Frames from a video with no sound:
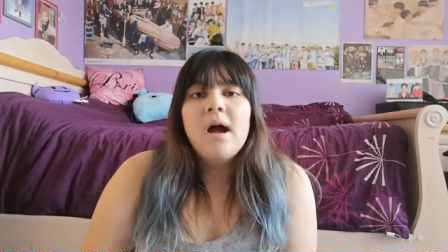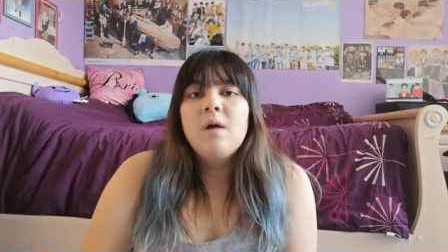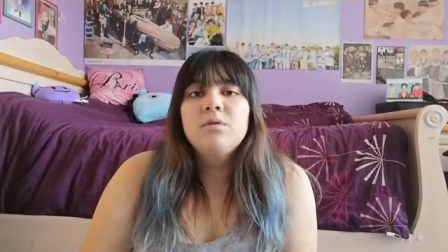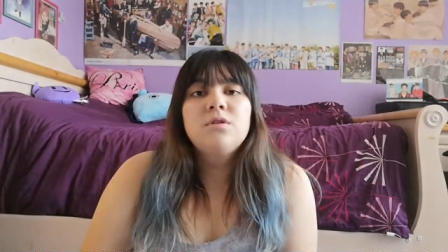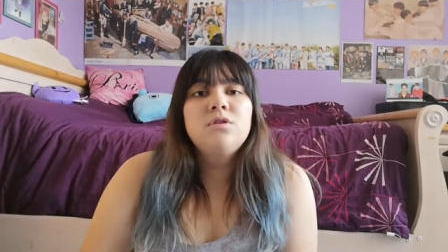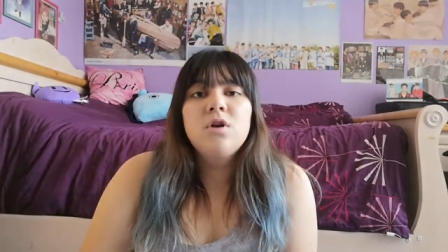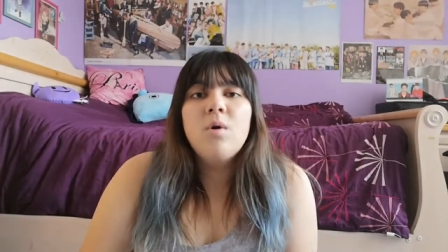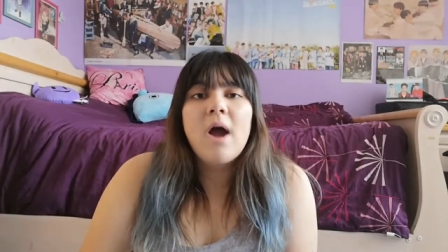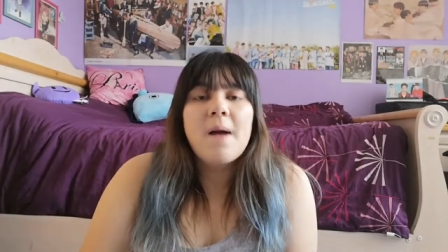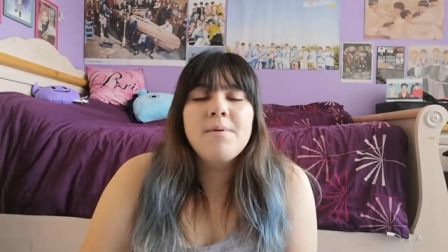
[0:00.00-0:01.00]
I was
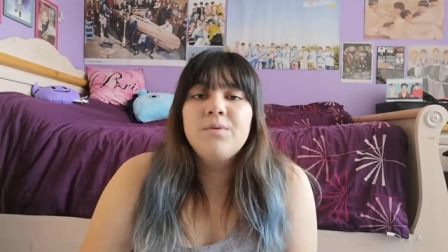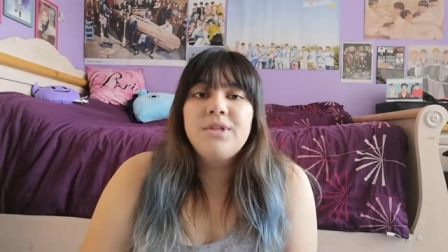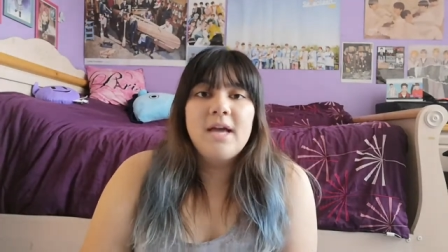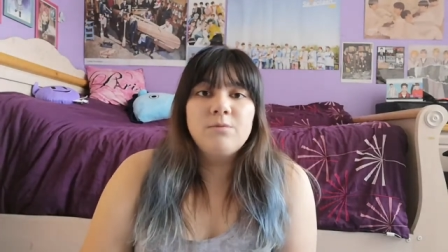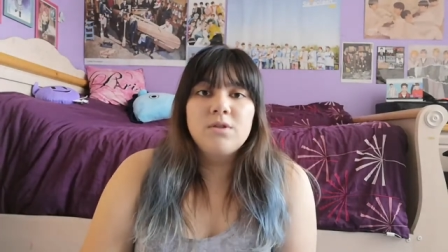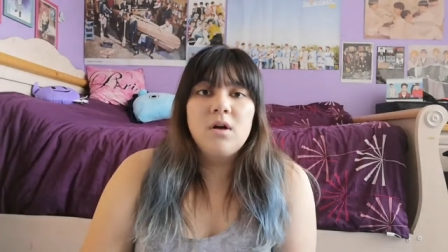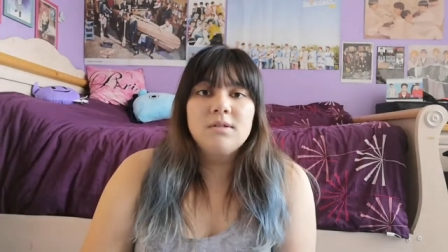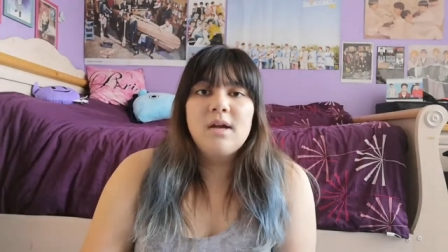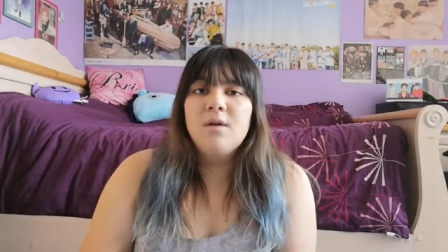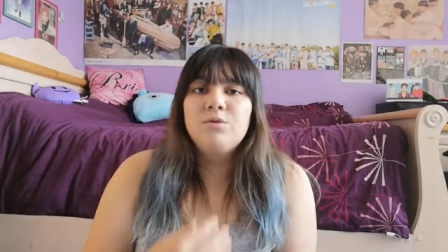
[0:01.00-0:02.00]
so happy with the end
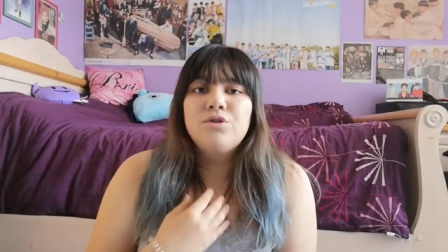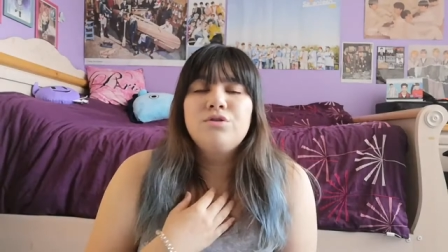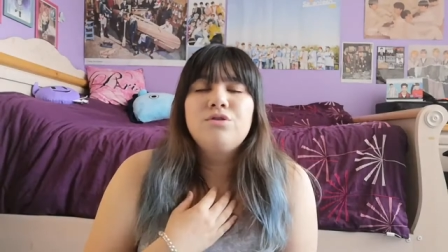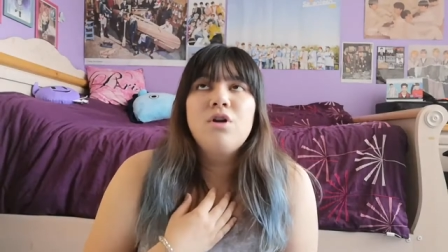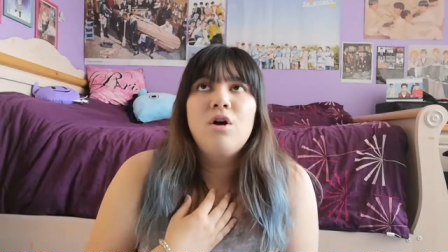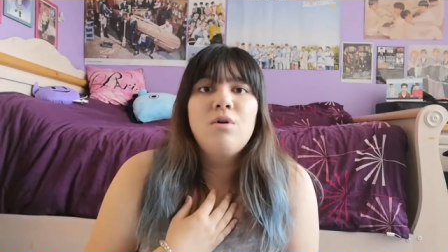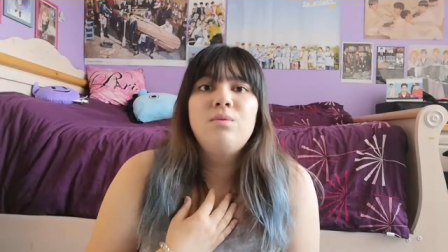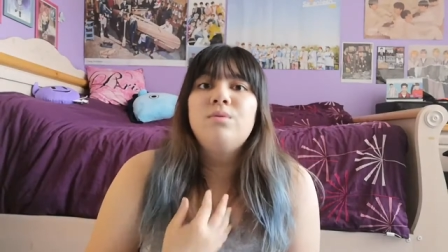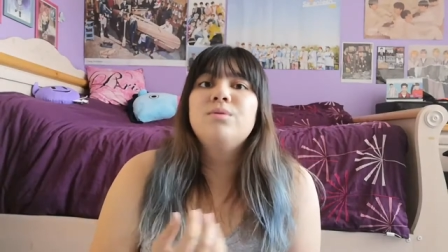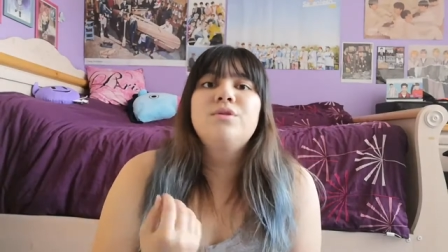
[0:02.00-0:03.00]
result. I was
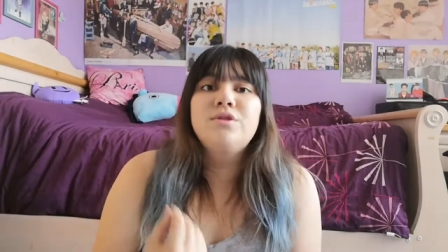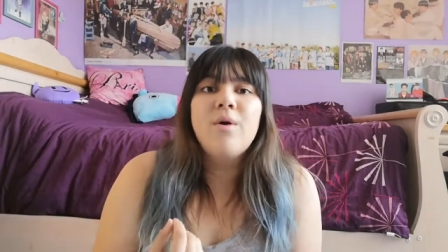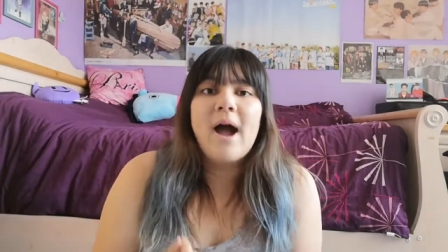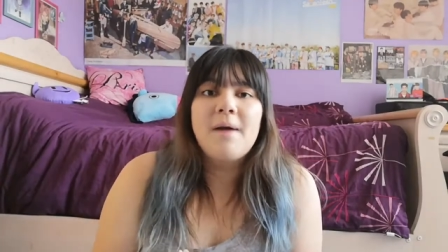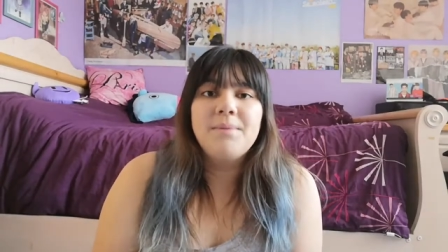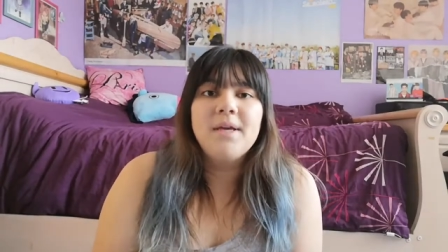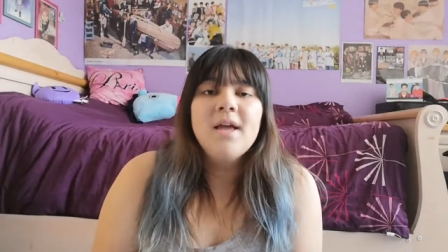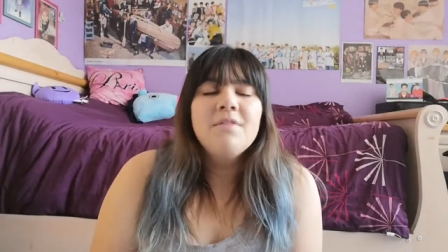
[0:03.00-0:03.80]
so, so happy